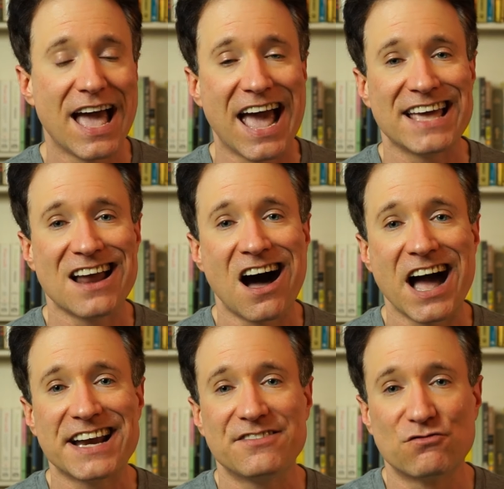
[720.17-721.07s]
and
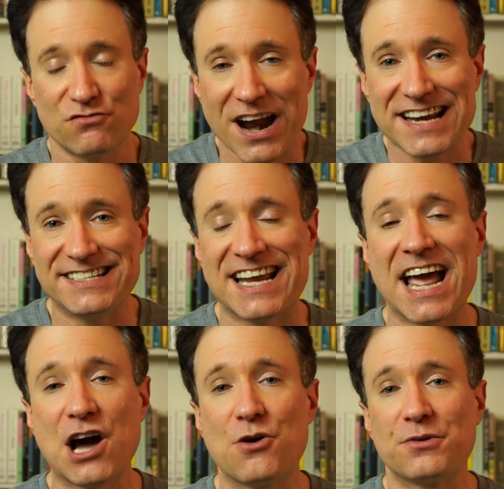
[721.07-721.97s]
I write
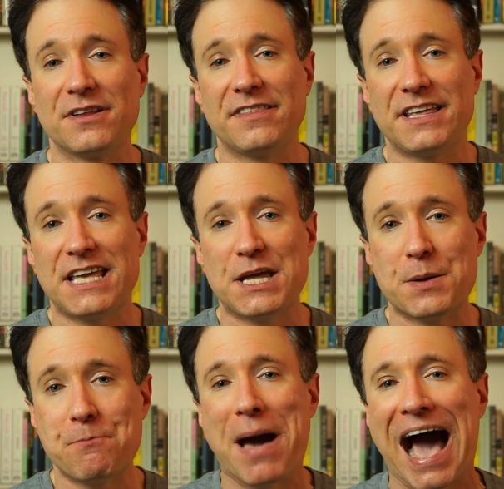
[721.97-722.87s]
down the
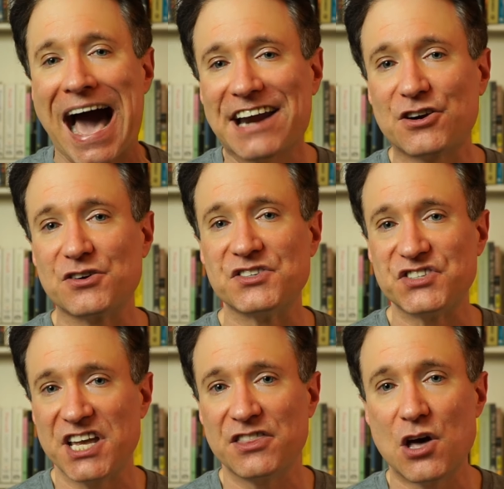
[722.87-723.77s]
patterns
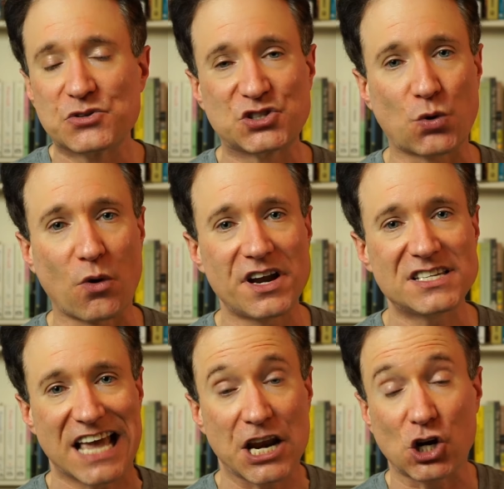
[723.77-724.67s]
in those stories
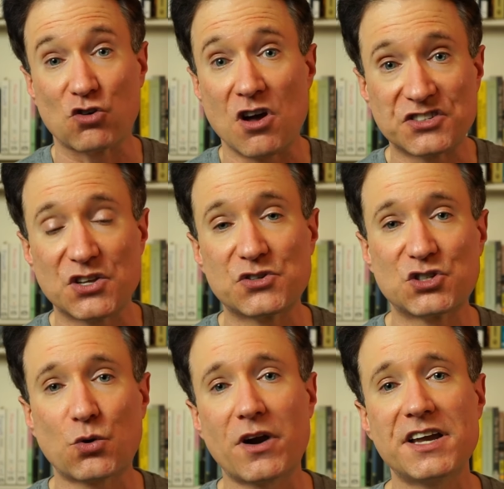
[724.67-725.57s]
and across those
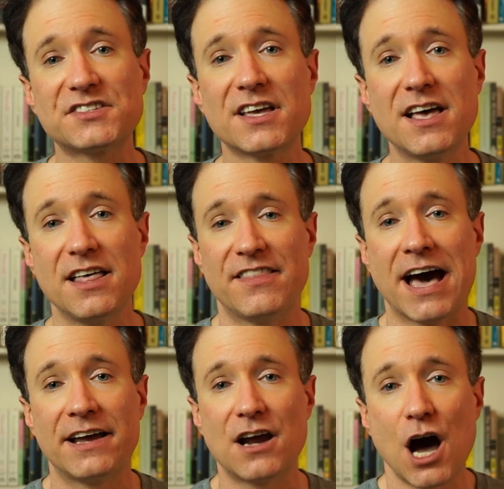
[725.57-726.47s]
stories
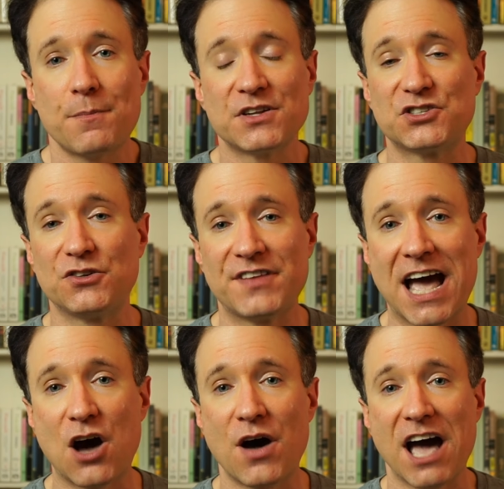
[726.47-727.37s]
that up until
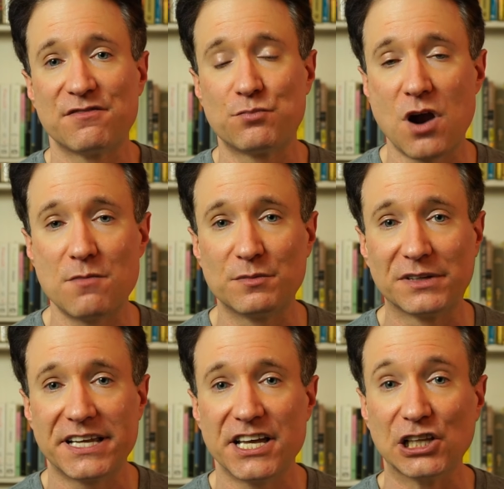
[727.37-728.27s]
now have
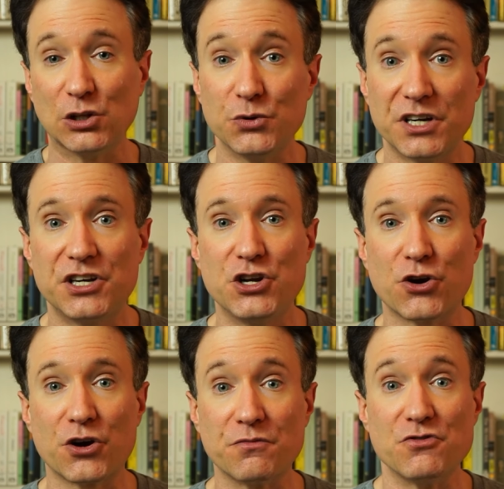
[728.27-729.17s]
probably eluded
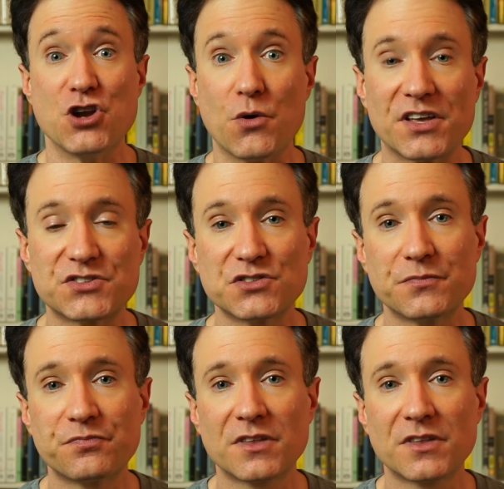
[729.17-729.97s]
your notice.